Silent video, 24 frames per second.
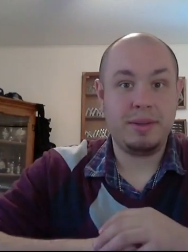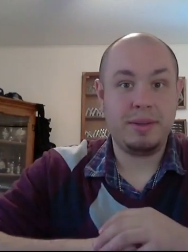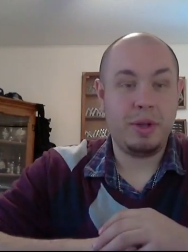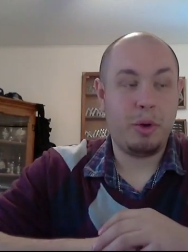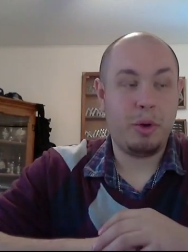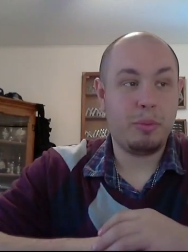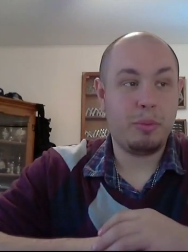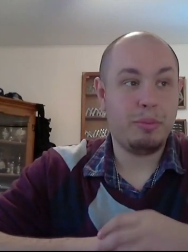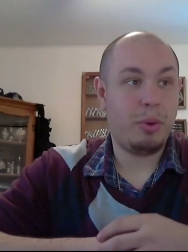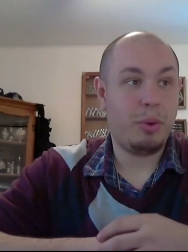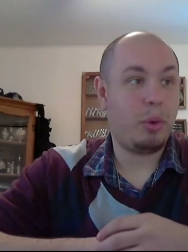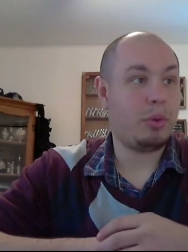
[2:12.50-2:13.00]

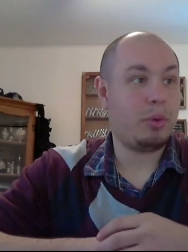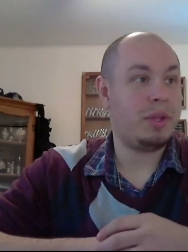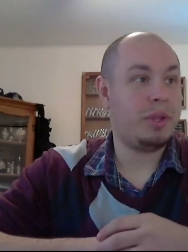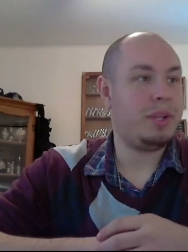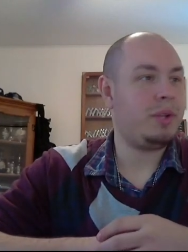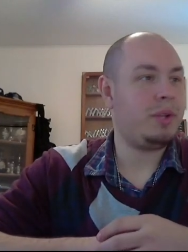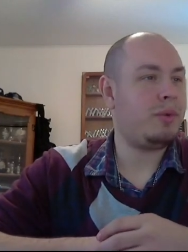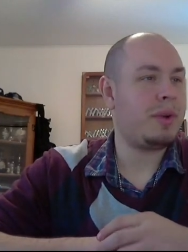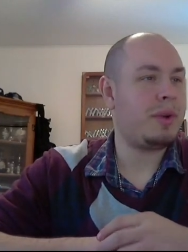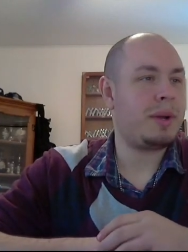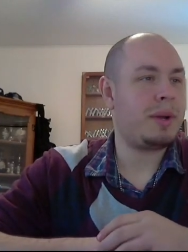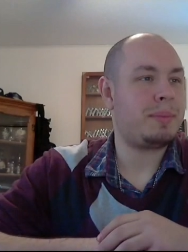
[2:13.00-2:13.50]
no
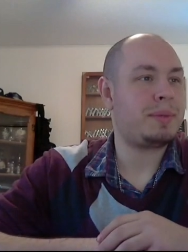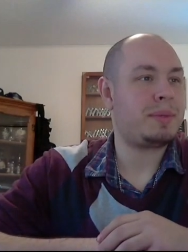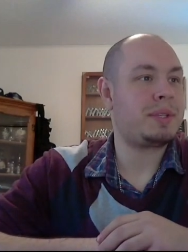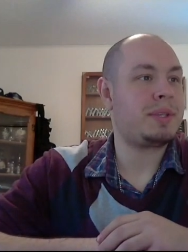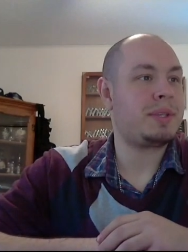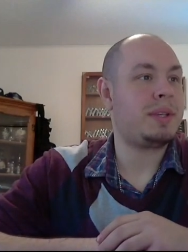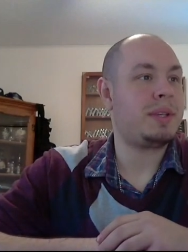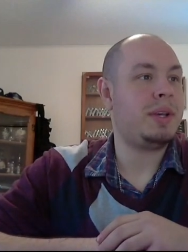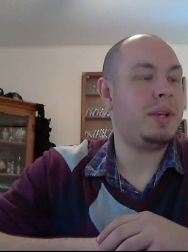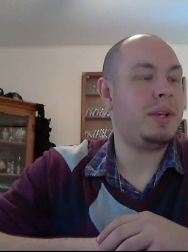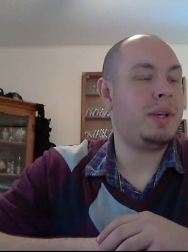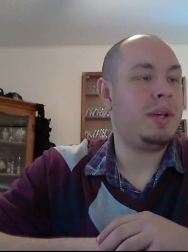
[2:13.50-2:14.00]
molded
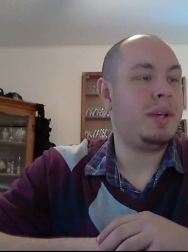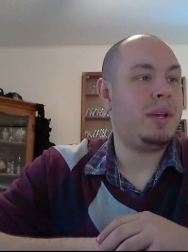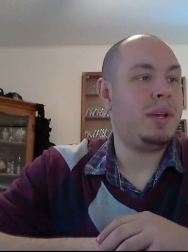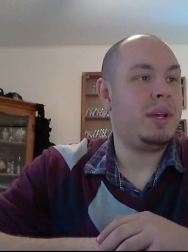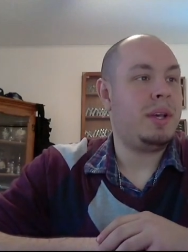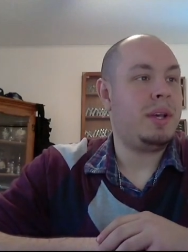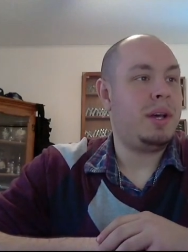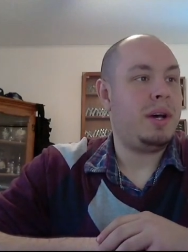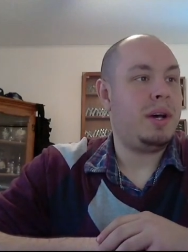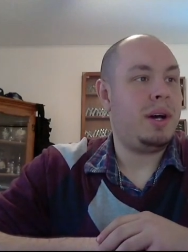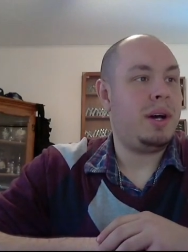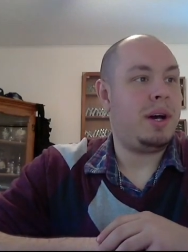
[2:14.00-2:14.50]
grips.
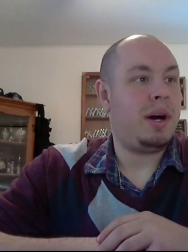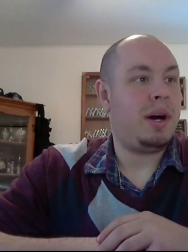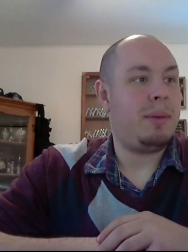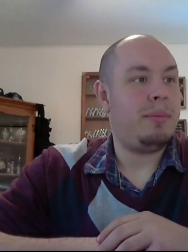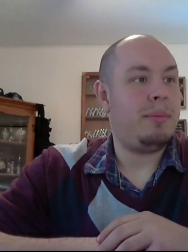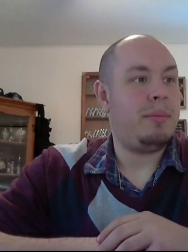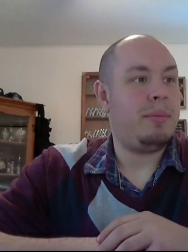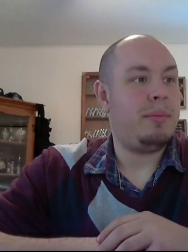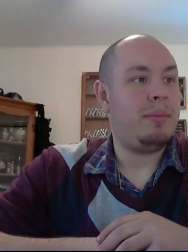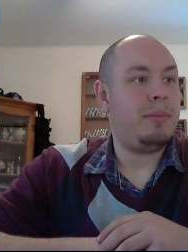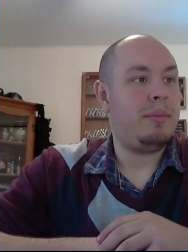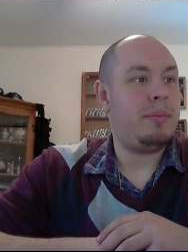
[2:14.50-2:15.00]

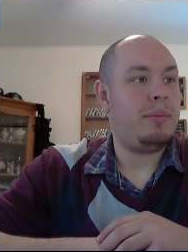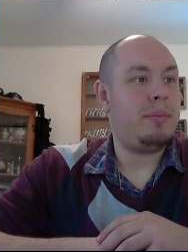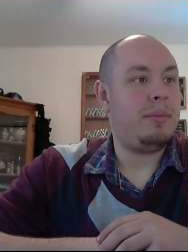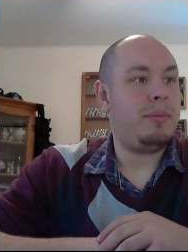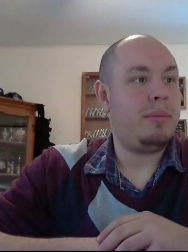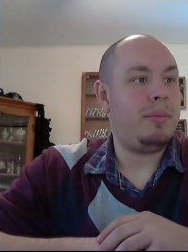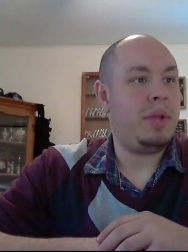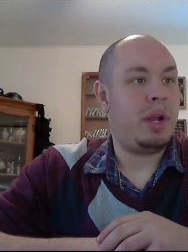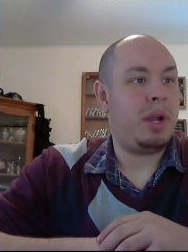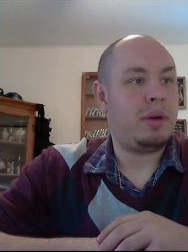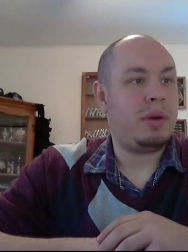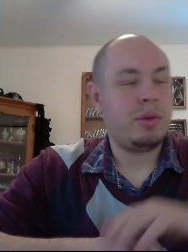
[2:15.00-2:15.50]
Um,
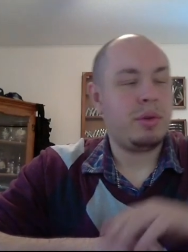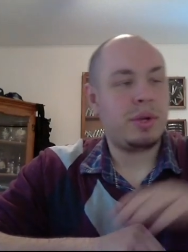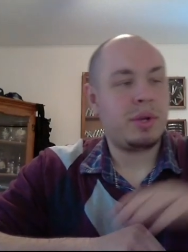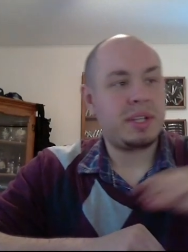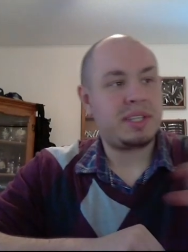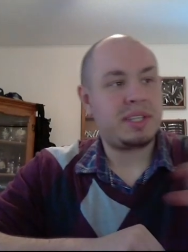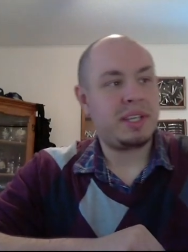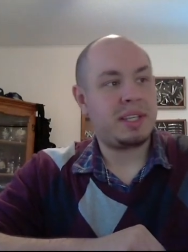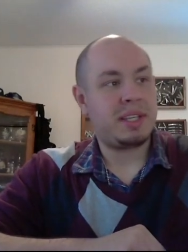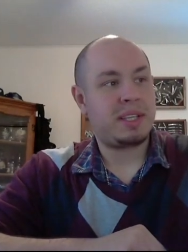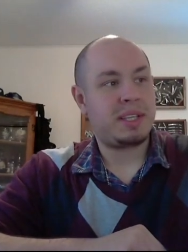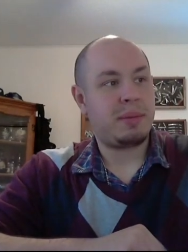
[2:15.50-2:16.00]
you know, you
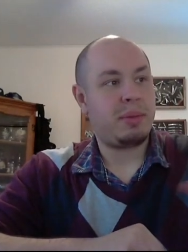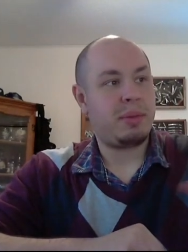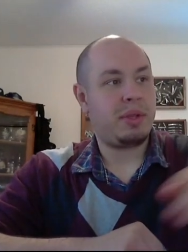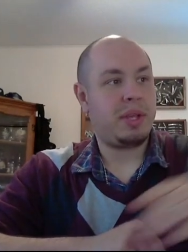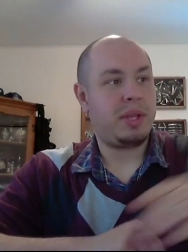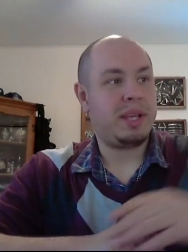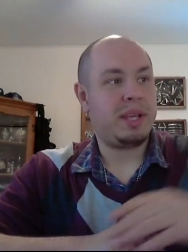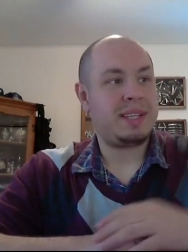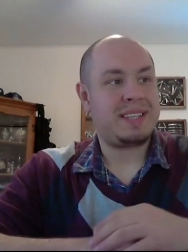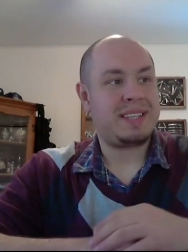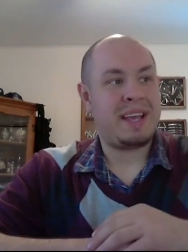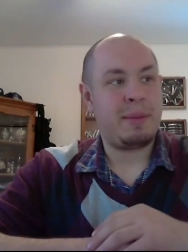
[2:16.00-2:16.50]
could see some of
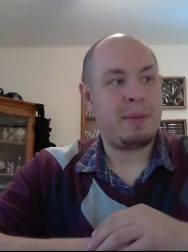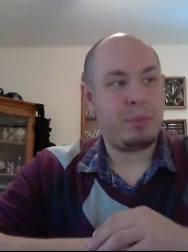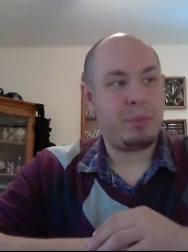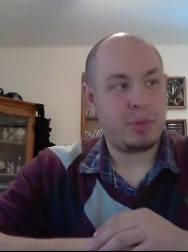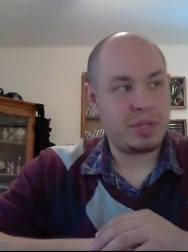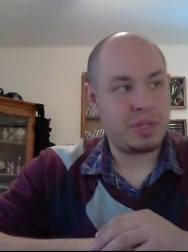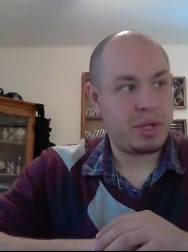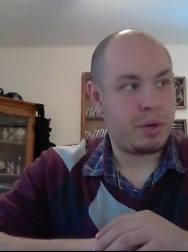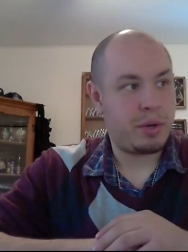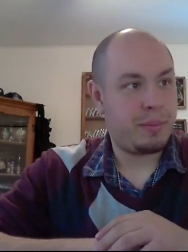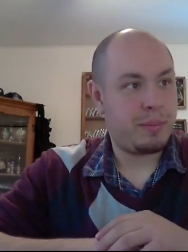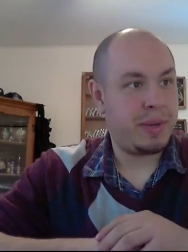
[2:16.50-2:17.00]
the
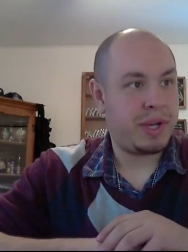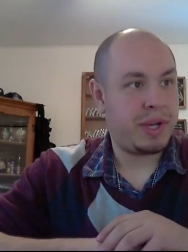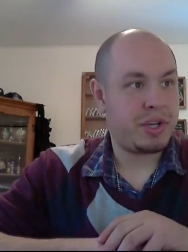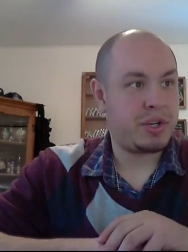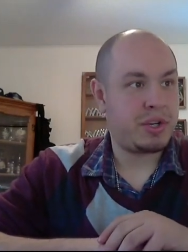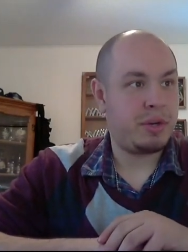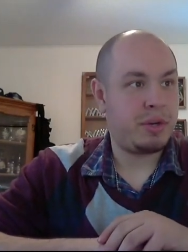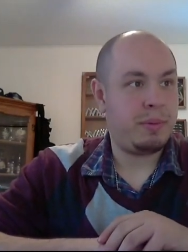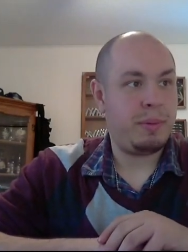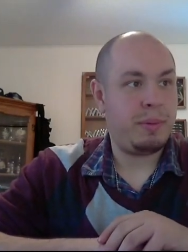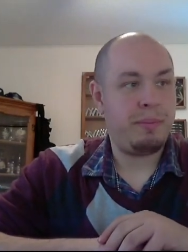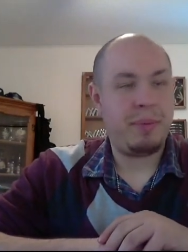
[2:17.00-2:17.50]
examples here
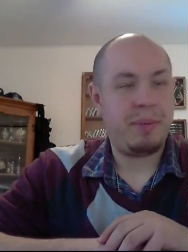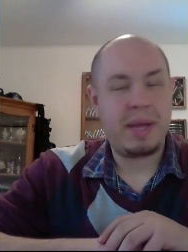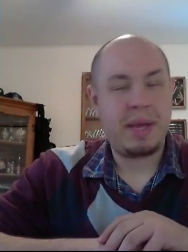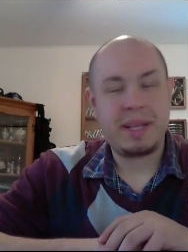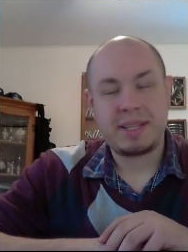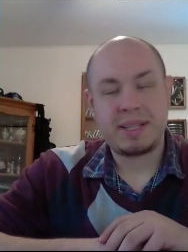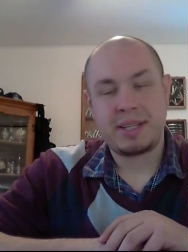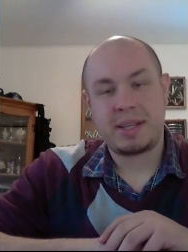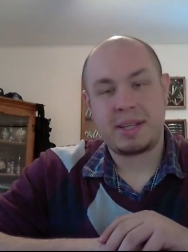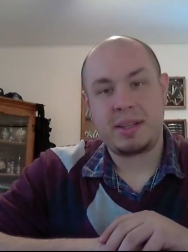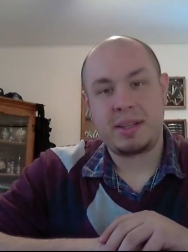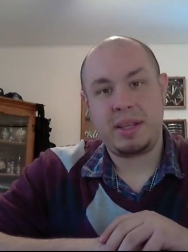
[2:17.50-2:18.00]
picture. but
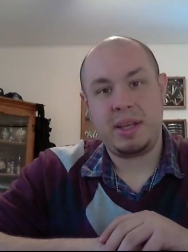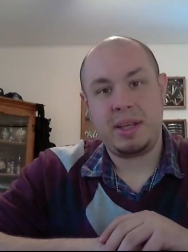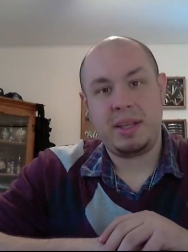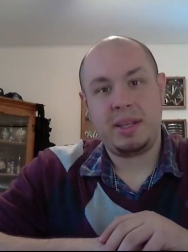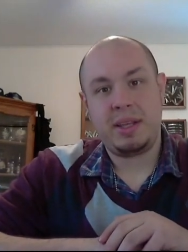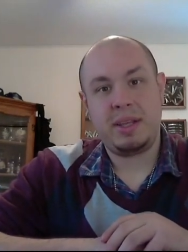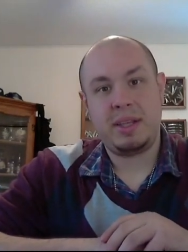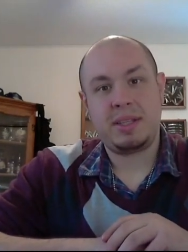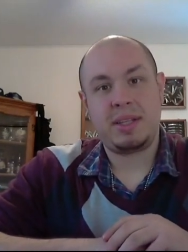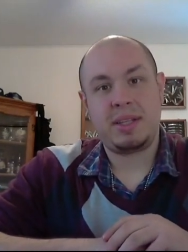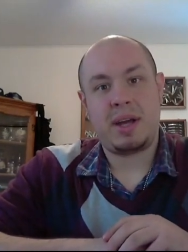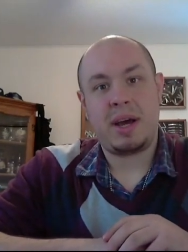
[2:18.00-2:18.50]
basically
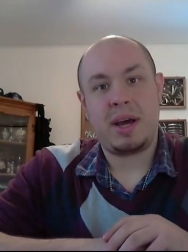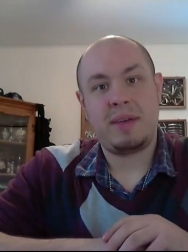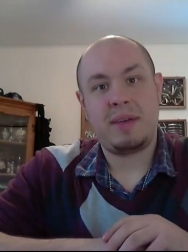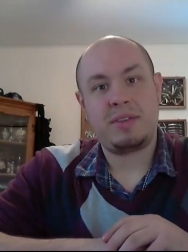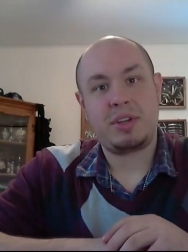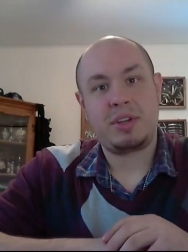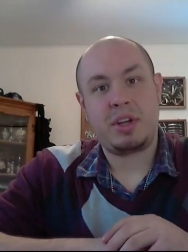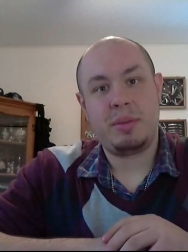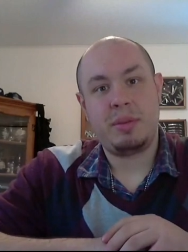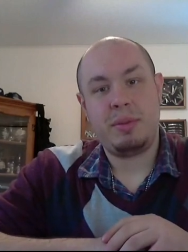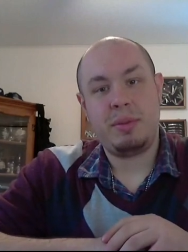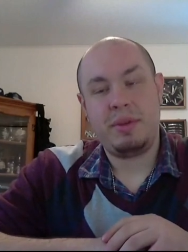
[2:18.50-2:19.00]
these
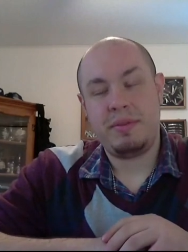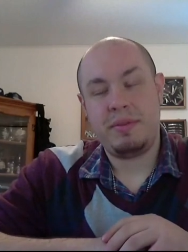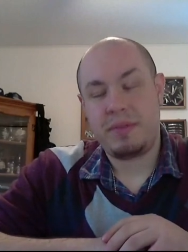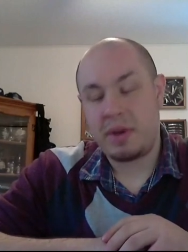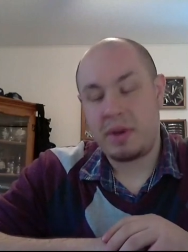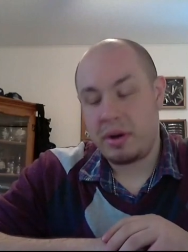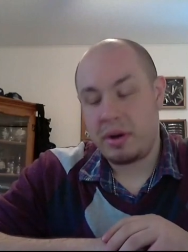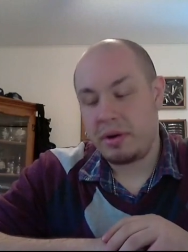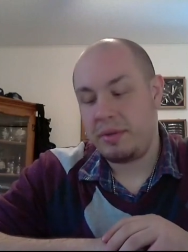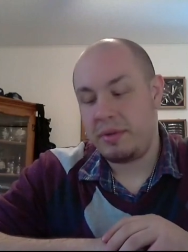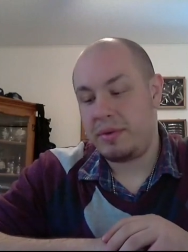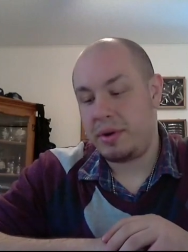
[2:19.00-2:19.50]
knives are going to be
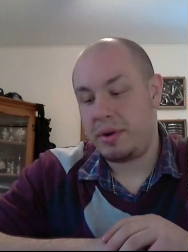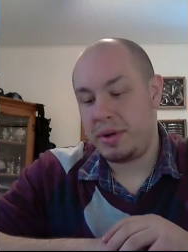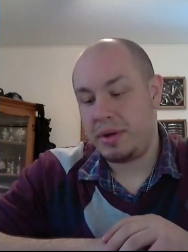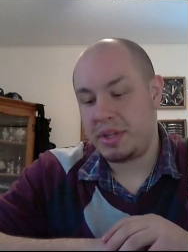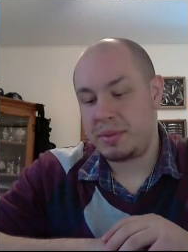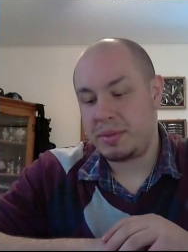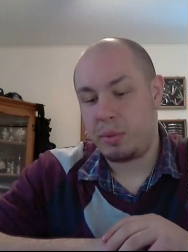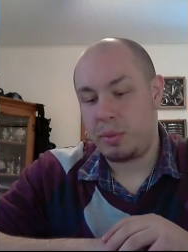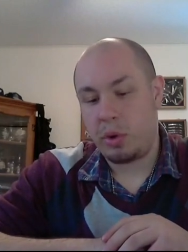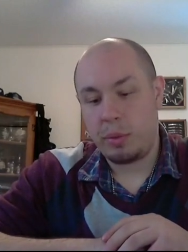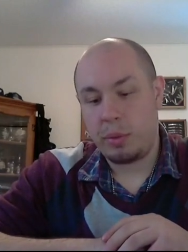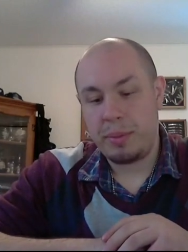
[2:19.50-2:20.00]
very, very
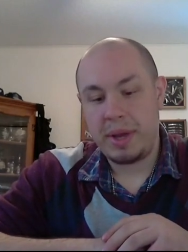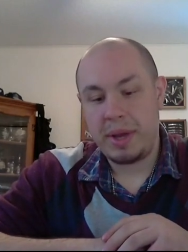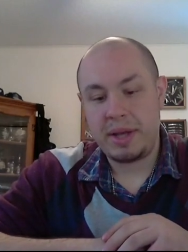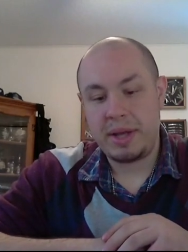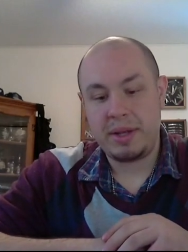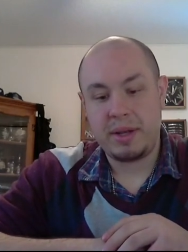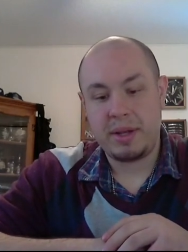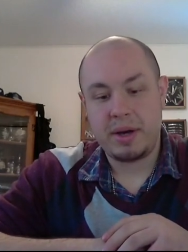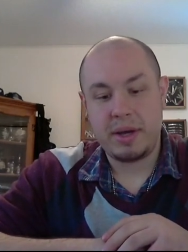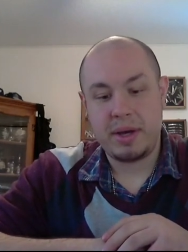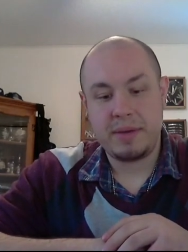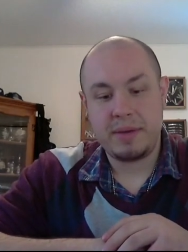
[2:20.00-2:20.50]
small
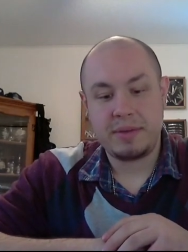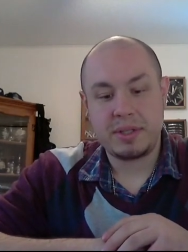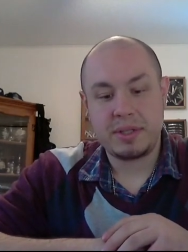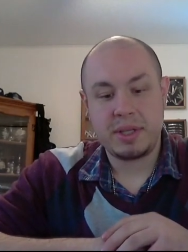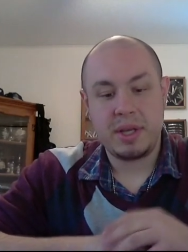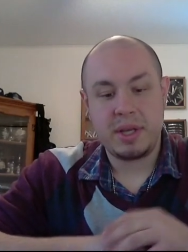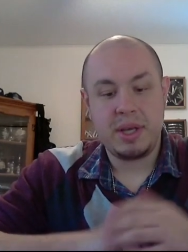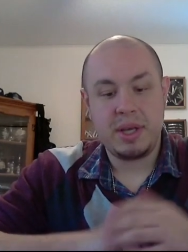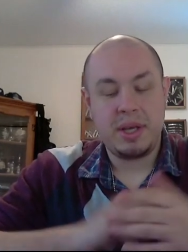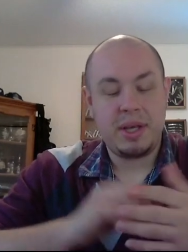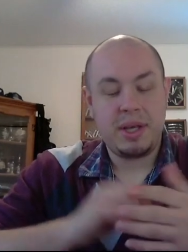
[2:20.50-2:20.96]
pen knives.